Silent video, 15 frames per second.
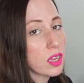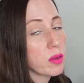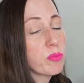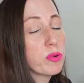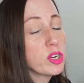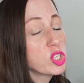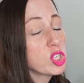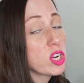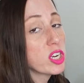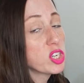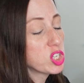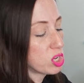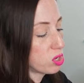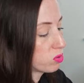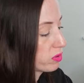I'm pretty sure I
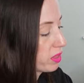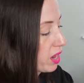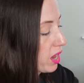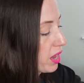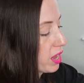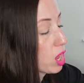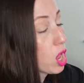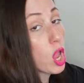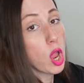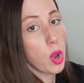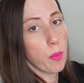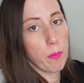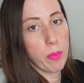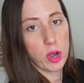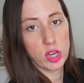showed that I
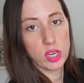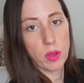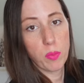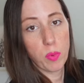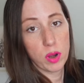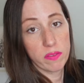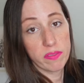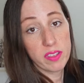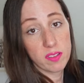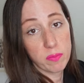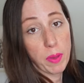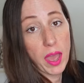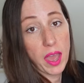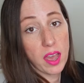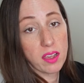burned up one of these
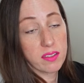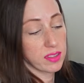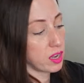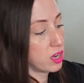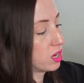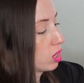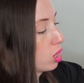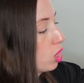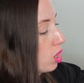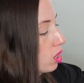bags, and it